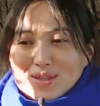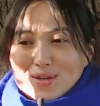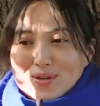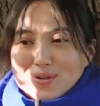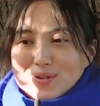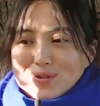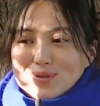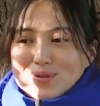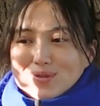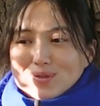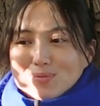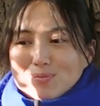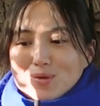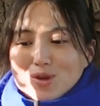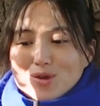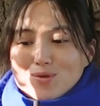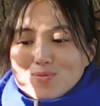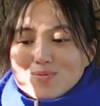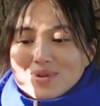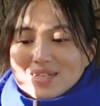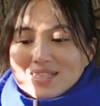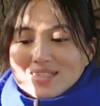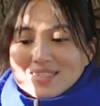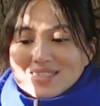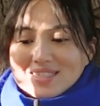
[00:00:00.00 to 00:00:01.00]
those
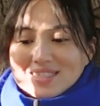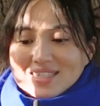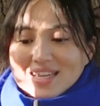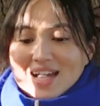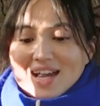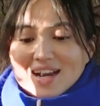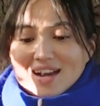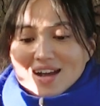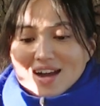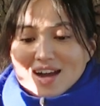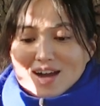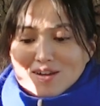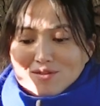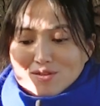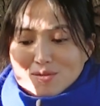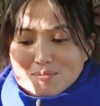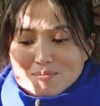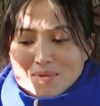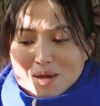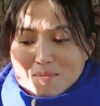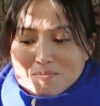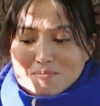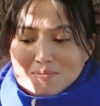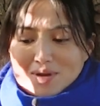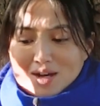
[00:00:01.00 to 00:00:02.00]
moments that I
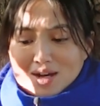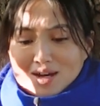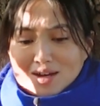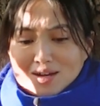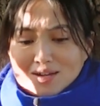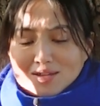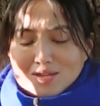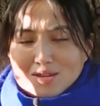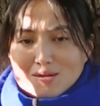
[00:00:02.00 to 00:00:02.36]
remember